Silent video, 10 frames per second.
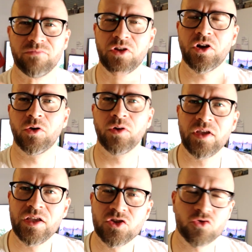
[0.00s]
you know,
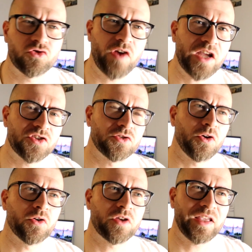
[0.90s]
to trash
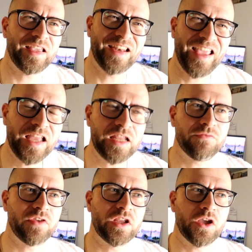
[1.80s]
talk in any
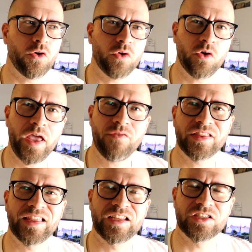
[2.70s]
video,
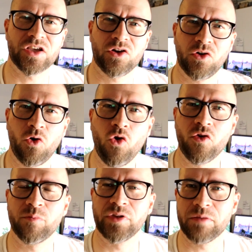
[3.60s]
everything is
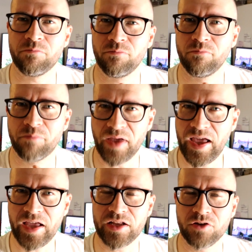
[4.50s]
horribly
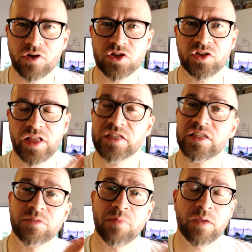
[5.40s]
bad in Russia. That's
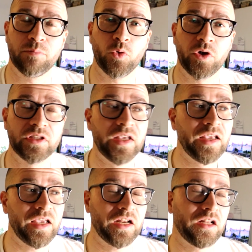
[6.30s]
his main point.
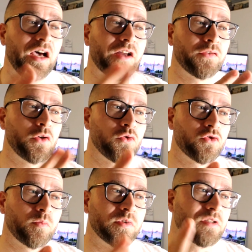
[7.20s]
And a lot of
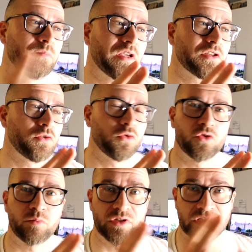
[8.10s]
YouTubers, the biggest
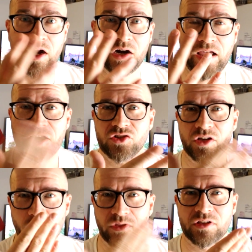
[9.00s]
YouTubers are
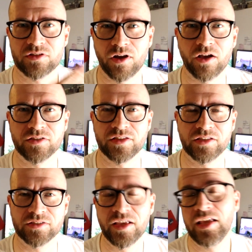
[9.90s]
actually with this
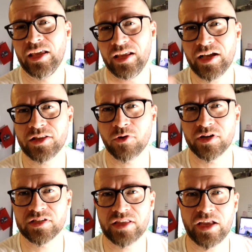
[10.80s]
content. And I do
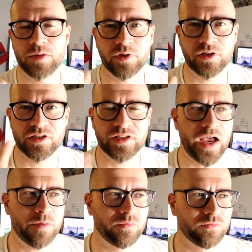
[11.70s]
understand it because
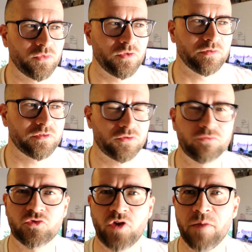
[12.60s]
I'm
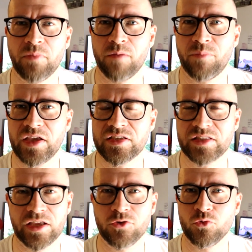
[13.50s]
trying my best
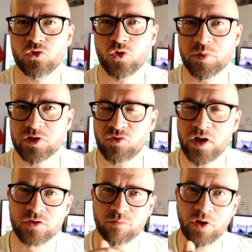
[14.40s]
and YouTube is
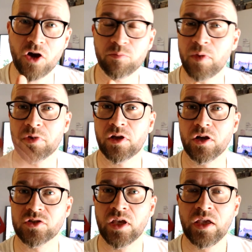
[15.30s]
trying to block me
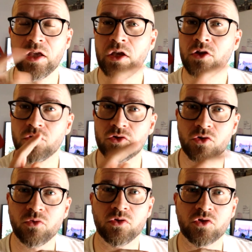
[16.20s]
because you
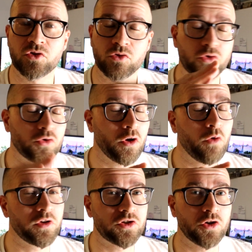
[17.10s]
should
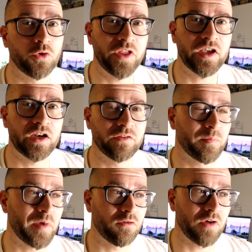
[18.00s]
only show negative
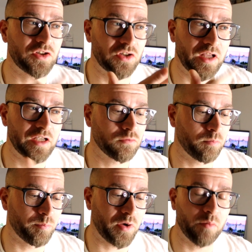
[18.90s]
about Russia. That's
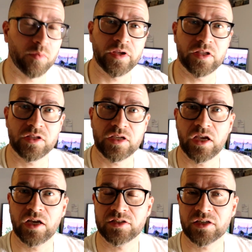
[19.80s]
probably
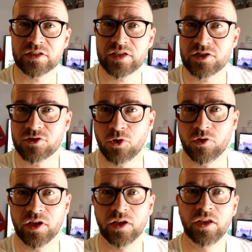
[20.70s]
the success
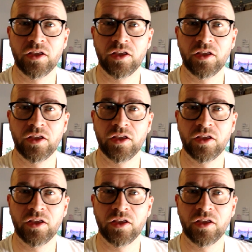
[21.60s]
story